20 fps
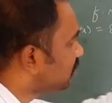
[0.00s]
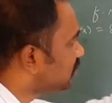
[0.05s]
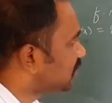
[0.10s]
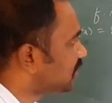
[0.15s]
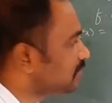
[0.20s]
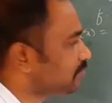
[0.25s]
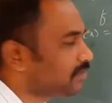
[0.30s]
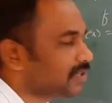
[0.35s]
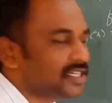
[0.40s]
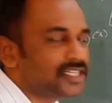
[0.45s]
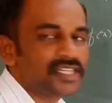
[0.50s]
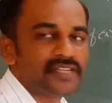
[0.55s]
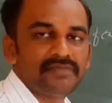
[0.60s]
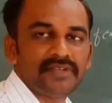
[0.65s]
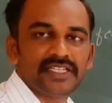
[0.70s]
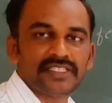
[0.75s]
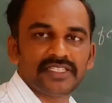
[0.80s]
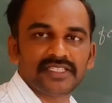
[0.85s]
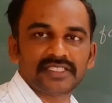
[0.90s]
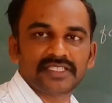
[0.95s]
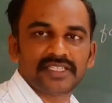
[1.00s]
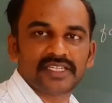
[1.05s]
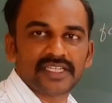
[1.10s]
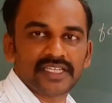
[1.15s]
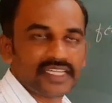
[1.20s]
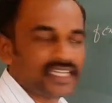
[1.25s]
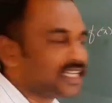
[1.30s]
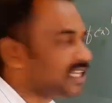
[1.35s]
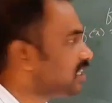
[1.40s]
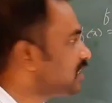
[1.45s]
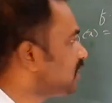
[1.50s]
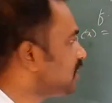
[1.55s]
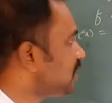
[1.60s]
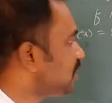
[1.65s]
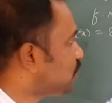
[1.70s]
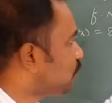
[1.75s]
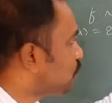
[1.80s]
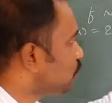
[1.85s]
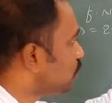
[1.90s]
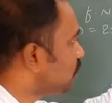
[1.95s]
of the different images.
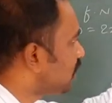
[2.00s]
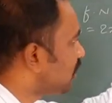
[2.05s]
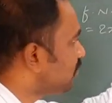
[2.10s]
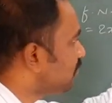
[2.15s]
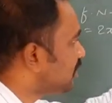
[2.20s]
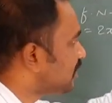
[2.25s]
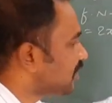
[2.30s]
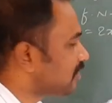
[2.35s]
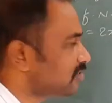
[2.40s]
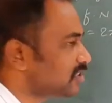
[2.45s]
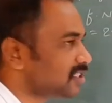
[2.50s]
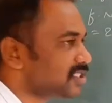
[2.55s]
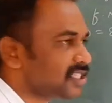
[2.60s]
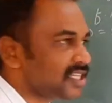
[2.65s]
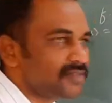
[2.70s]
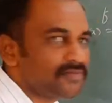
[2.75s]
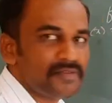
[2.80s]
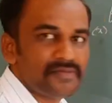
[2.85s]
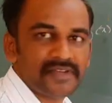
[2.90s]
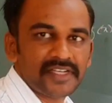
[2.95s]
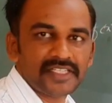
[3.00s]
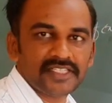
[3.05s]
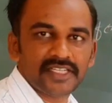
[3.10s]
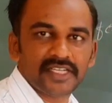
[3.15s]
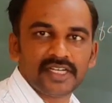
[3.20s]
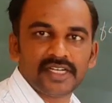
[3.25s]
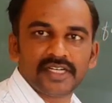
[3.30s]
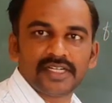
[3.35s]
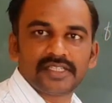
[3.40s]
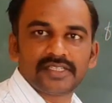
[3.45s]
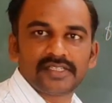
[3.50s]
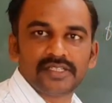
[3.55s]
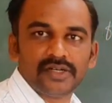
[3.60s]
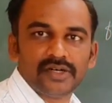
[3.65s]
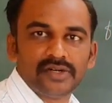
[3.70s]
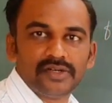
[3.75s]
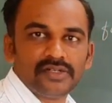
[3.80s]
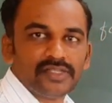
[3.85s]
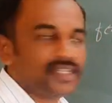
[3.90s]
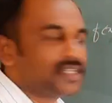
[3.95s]
Any two element of the same image?
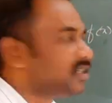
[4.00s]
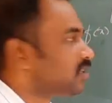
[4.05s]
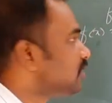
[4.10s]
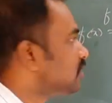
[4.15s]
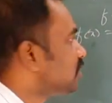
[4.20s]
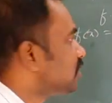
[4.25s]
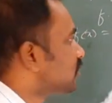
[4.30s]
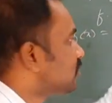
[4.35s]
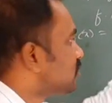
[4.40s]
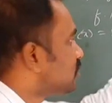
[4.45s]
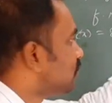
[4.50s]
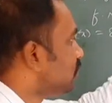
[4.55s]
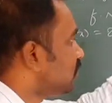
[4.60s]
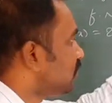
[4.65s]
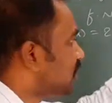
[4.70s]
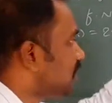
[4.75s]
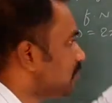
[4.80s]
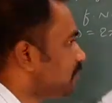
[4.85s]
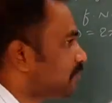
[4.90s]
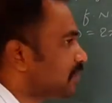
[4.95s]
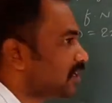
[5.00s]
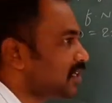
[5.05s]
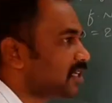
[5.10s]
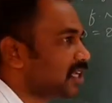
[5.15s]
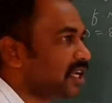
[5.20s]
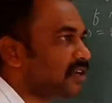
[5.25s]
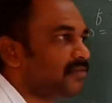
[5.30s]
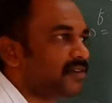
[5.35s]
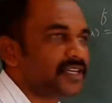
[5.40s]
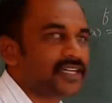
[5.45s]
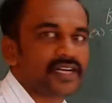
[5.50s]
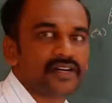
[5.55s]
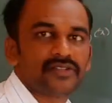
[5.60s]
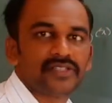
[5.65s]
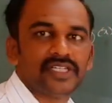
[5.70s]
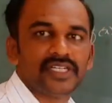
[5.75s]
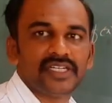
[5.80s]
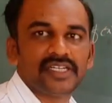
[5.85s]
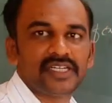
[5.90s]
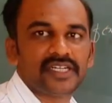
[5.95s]
No. So different element
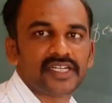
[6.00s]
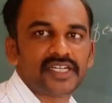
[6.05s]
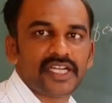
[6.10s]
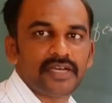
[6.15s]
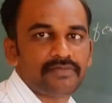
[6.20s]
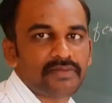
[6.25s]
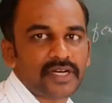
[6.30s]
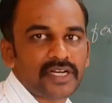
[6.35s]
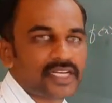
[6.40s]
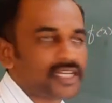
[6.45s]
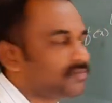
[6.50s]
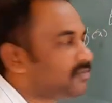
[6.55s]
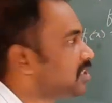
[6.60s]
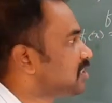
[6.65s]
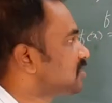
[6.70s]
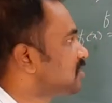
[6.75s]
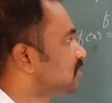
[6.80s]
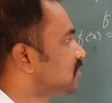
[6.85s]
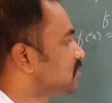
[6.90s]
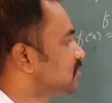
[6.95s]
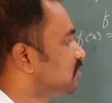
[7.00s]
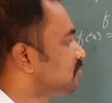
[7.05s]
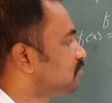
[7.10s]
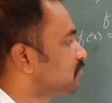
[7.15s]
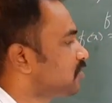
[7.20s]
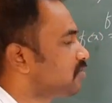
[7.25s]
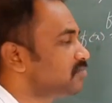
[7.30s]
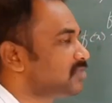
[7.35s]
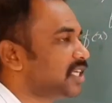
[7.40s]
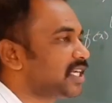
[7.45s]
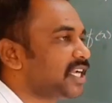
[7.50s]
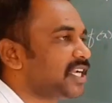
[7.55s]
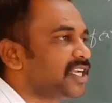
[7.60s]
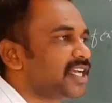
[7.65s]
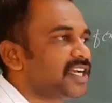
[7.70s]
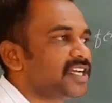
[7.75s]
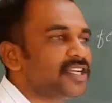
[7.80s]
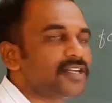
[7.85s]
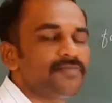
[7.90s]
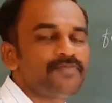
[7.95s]
of the different image. So from the array
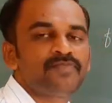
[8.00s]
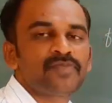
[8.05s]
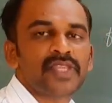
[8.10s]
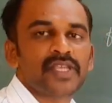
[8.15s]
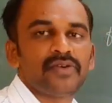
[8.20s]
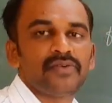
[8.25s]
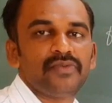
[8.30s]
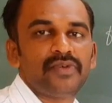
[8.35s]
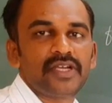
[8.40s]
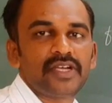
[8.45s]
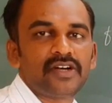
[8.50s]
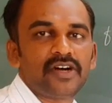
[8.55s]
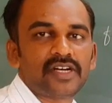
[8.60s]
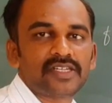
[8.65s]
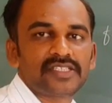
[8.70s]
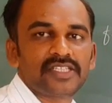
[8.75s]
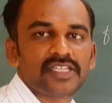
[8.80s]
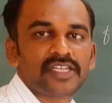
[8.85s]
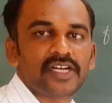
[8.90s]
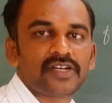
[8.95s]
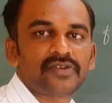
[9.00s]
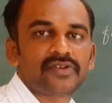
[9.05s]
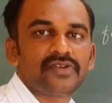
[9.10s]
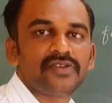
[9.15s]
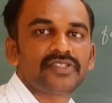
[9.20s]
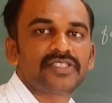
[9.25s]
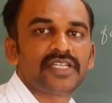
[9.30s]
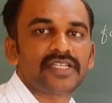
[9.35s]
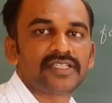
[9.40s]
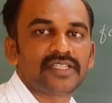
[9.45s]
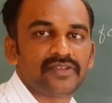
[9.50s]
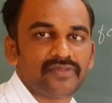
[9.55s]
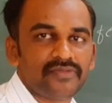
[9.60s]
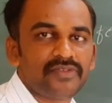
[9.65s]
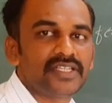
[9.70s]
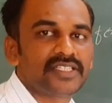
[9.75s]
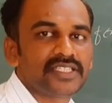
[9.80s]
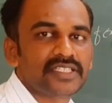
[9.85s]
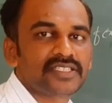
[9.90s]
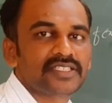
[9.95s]
diagram, we got the conclusion.
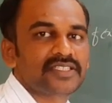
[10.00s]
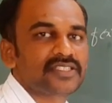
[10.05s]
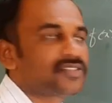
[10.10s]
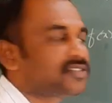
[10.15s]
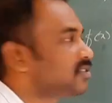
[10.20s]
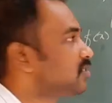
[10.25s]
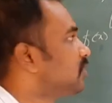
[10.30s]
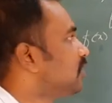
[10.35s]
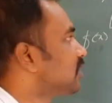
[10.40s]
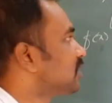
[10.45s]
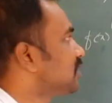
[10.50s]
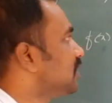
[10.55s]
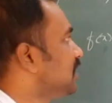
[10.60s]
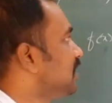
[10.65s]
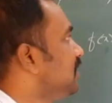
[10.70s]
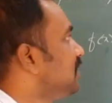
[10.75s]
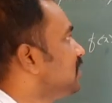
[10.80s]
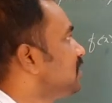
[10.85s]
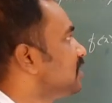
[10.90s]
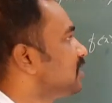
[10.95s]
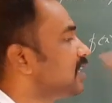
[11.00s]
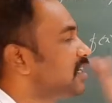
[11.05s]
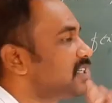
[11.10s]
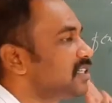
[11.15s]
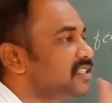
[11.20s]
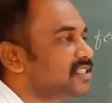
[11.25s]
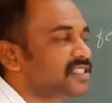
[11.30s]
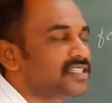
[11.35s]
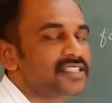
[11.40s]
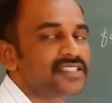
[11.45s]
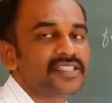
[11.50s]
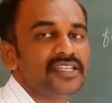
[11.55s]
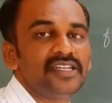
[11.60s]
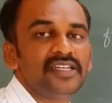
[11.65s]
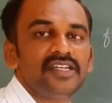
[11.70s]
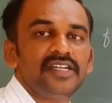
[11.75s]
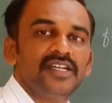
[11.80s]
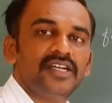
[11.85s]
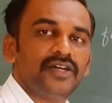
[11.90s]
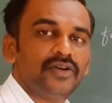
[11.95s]
We just got the hint that it is
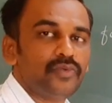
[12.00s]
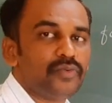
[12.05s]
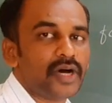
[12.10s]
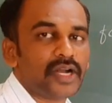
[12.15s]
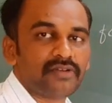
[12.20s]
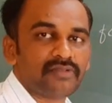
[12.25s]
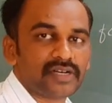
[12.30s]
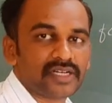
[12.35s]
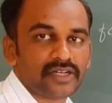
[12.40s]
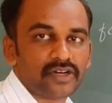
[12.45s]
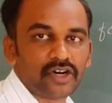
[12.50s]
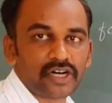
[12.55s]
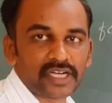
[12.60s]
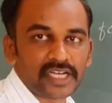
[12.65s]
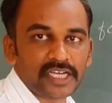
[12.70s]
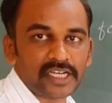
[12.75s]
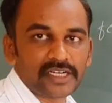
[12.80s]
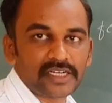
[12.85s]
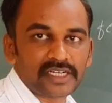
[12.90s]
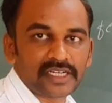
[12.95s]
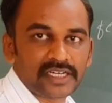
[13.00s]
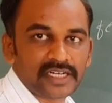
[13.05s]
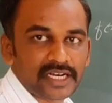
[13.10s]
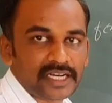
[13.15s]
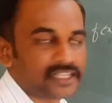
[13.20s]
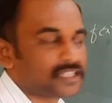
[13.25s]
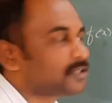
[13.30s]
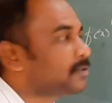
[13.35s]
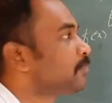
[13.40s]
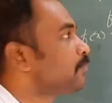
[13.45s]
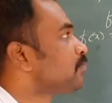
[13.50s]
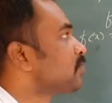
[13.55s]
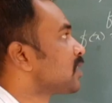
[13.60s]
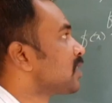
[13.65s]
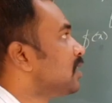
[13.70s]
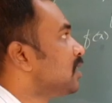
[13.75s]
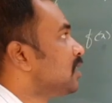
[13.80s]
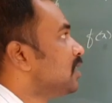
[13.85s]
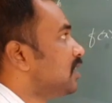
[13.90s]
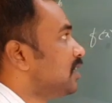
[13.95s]
a 1. Okay,
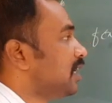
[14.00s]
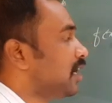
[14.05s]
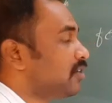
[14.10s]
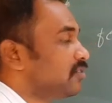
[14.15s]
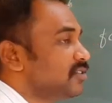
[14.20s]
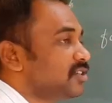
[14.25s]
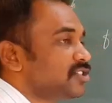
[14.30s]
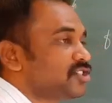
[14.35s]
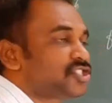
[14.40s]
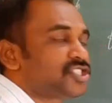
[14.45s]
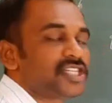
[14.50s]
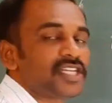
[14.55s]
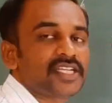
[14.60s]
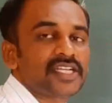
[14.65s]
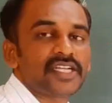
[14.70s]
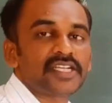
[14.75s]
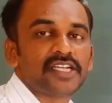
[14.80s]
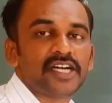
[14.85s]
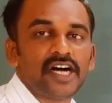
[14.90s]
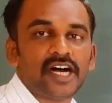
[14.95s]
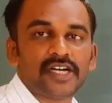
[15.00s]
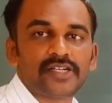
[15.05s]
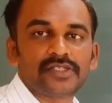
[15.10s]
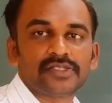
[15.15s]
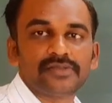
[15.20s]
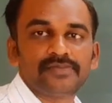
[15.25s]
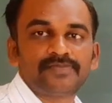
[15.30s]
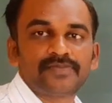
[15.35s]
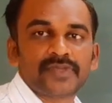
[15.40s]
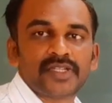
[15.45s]
correct. Now check it onto.